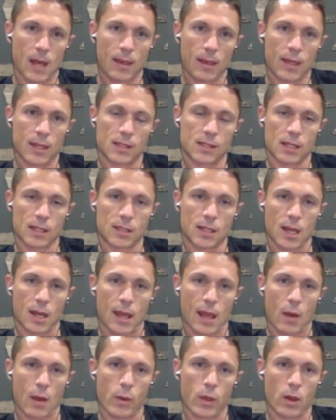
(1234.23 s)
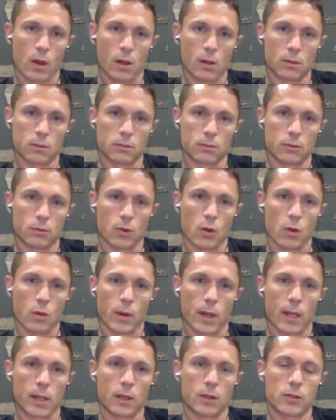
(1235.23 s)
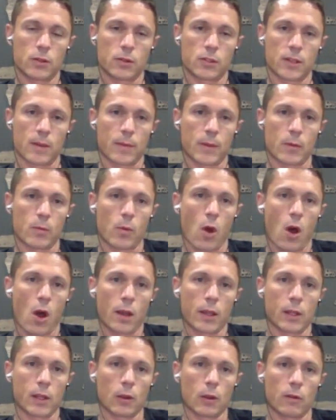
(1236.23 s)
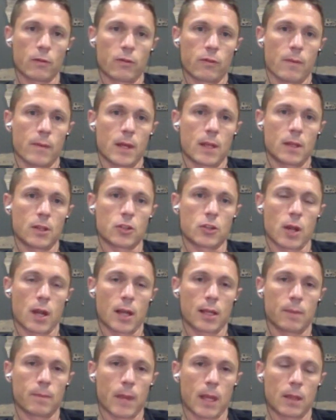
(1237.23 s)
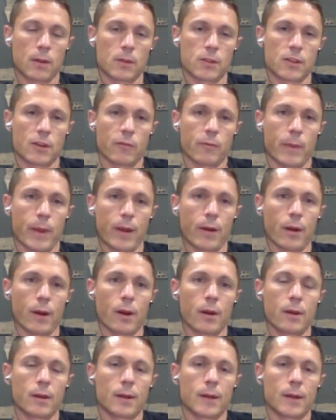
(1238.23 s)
guess that's kind of how we all grow, right? You do something wrong, you learn from it, and you try to make yourself better.